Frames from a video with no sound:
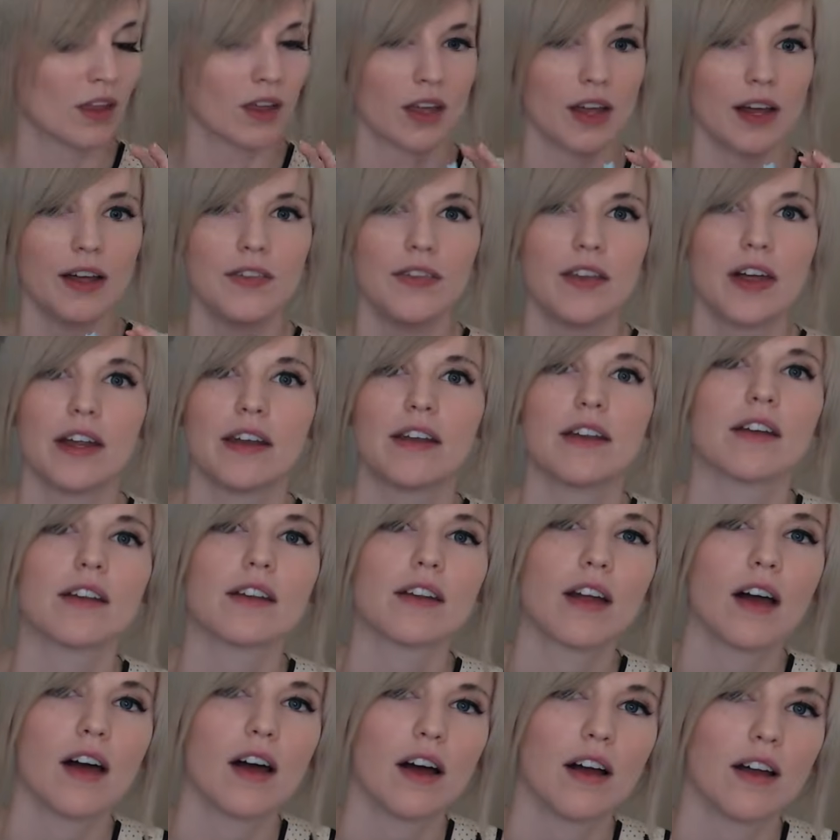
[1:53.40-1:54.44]
and then
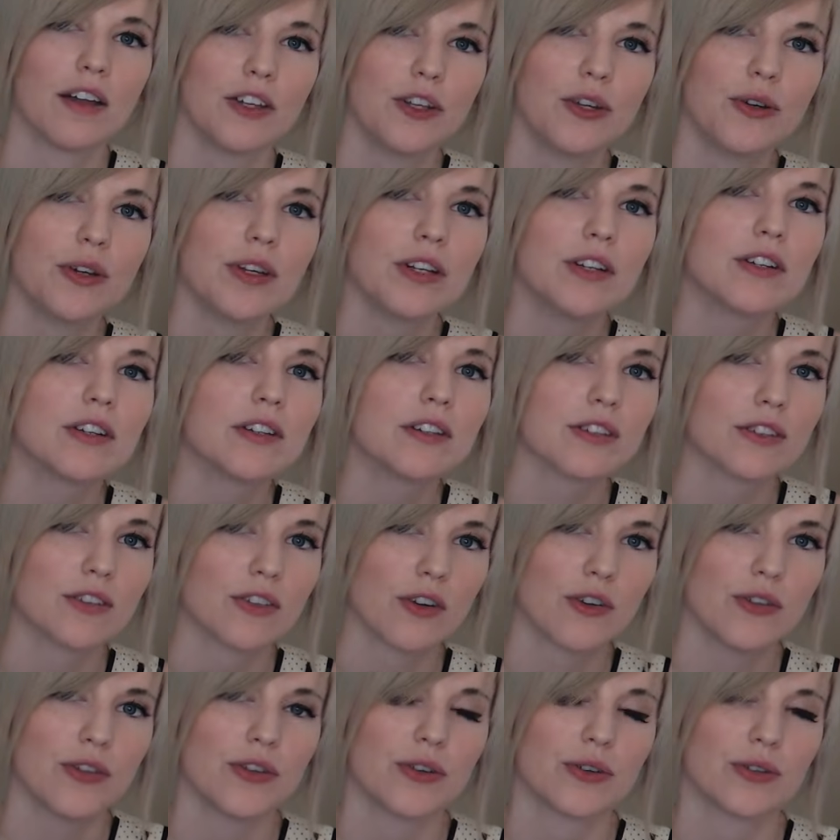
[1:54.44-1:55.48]
you can just
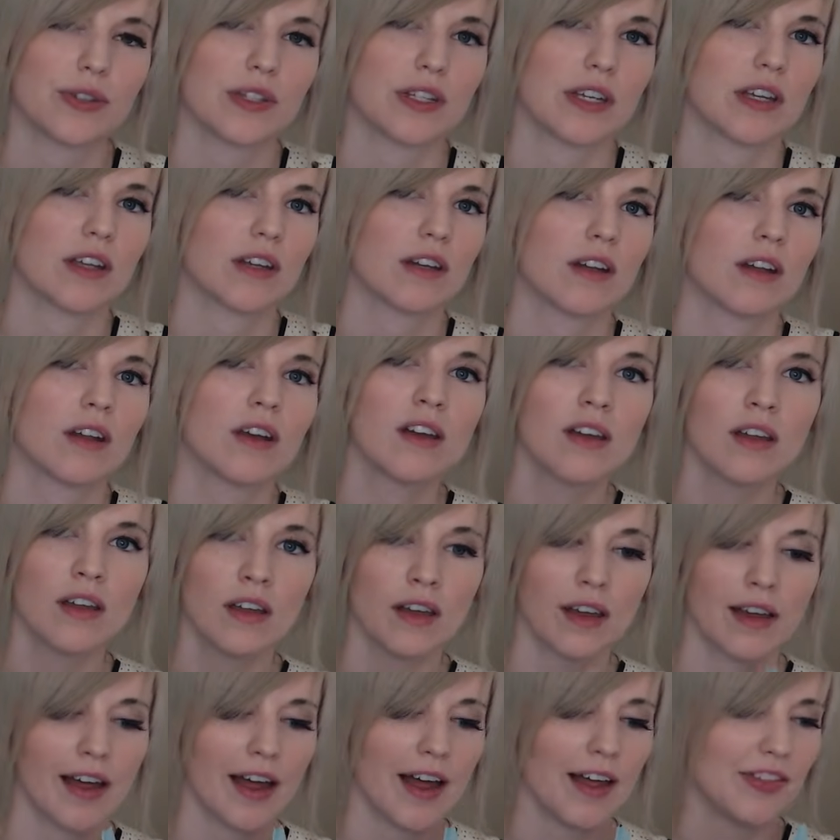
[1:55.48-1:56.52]
turn those in
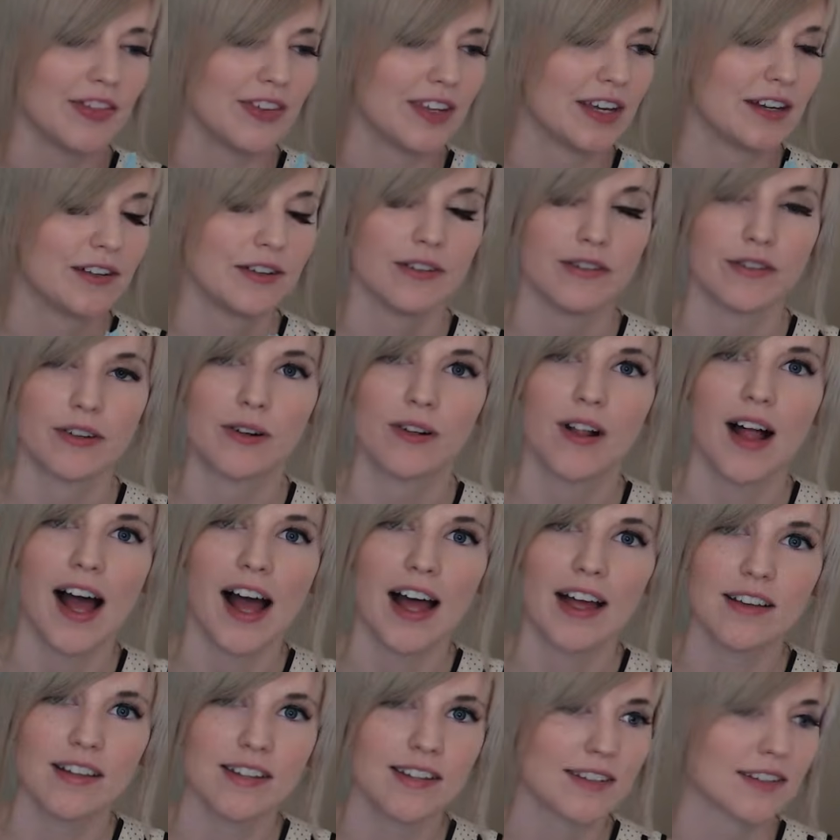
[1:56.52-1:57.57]
at the end of
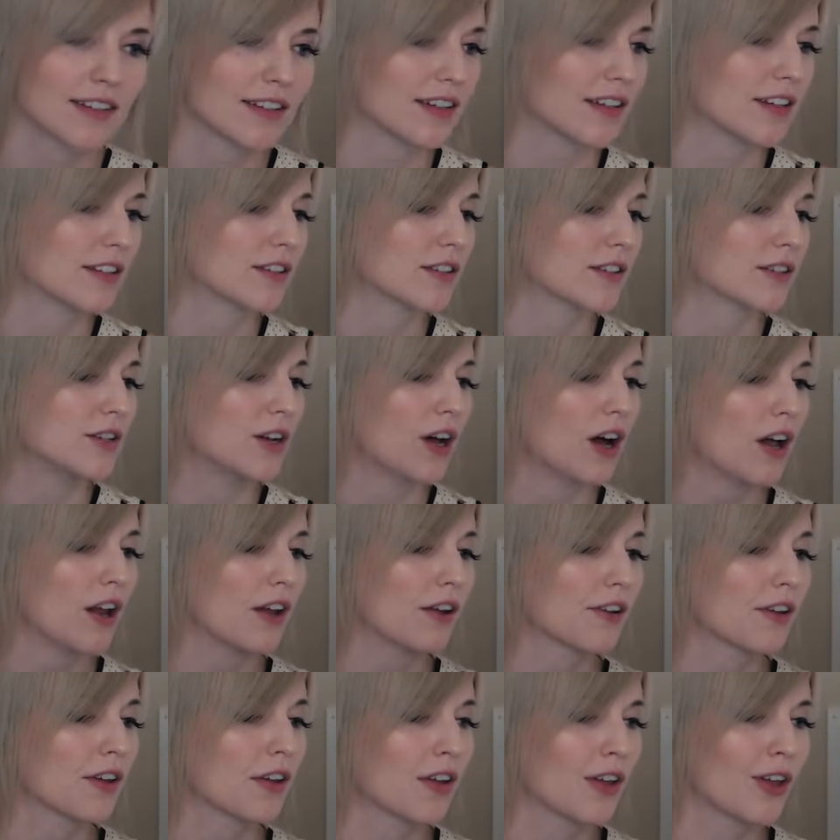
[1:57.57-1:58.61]
class. It's not
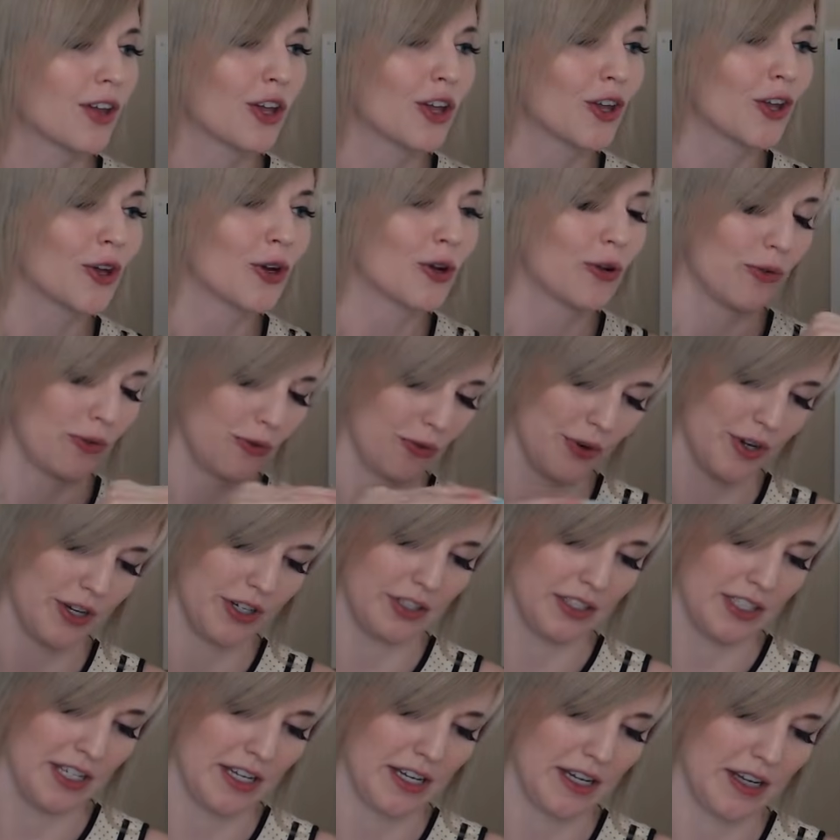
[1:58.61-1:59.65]

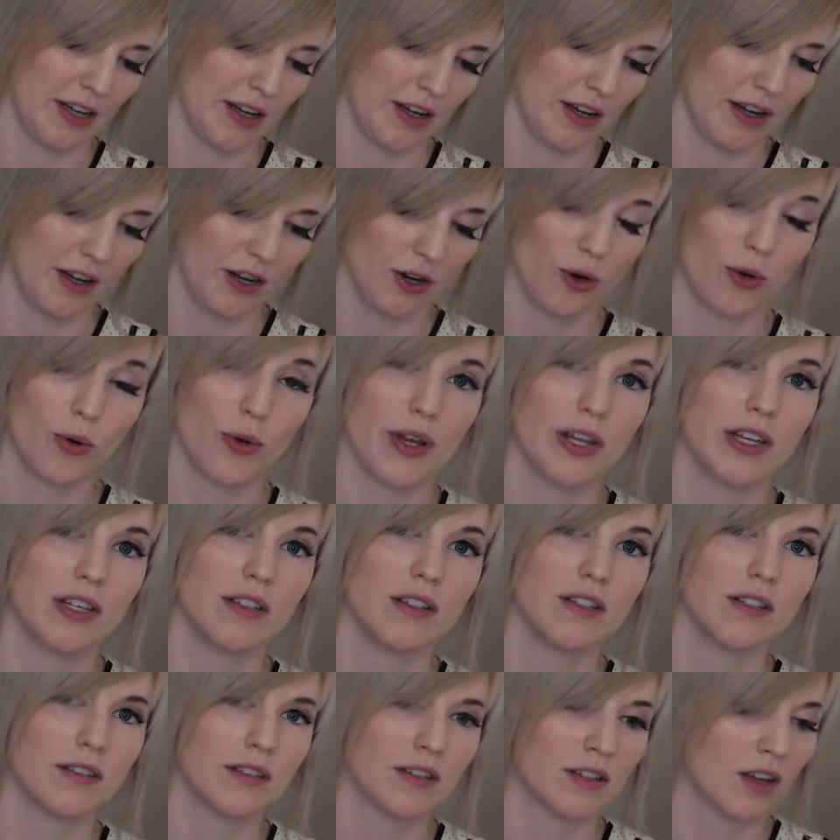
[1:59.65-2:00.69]
really a
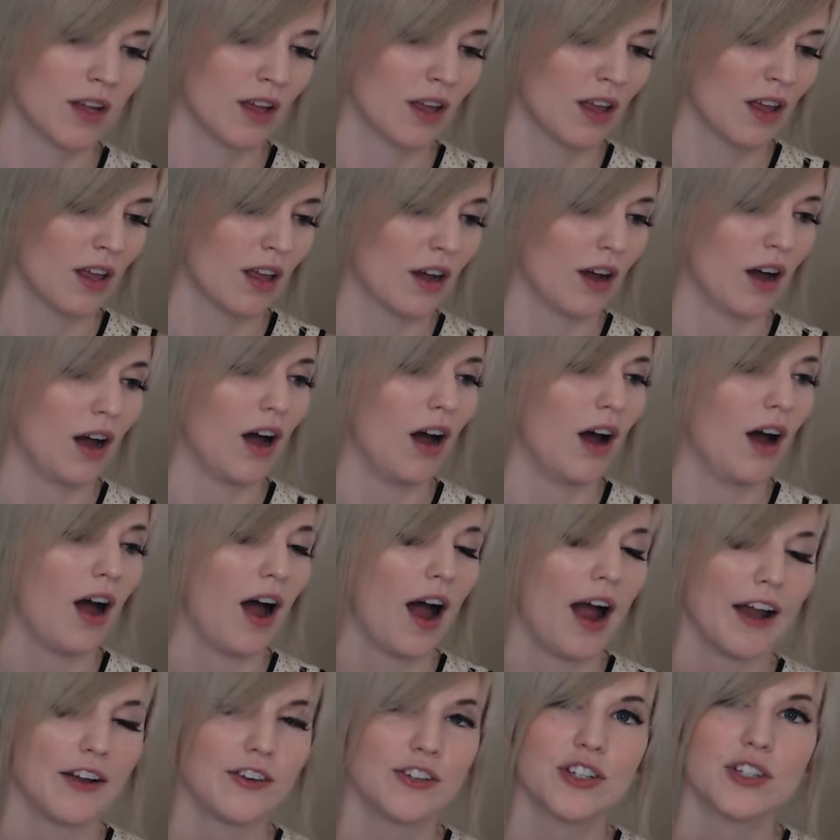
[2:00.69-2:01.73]
quiz.
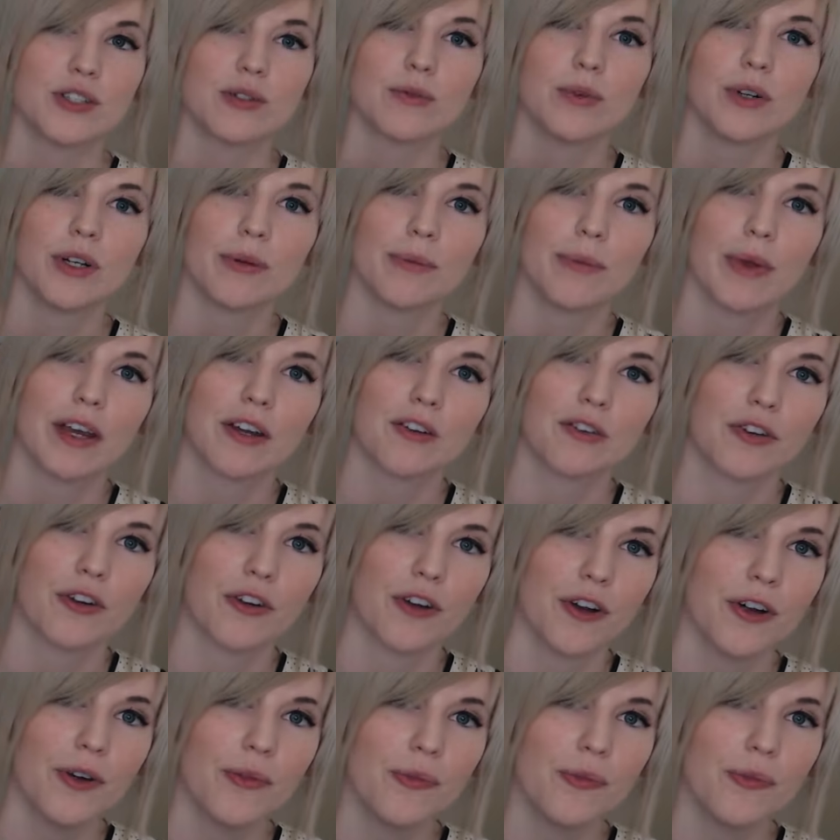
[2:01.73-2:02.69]
I just want to make sure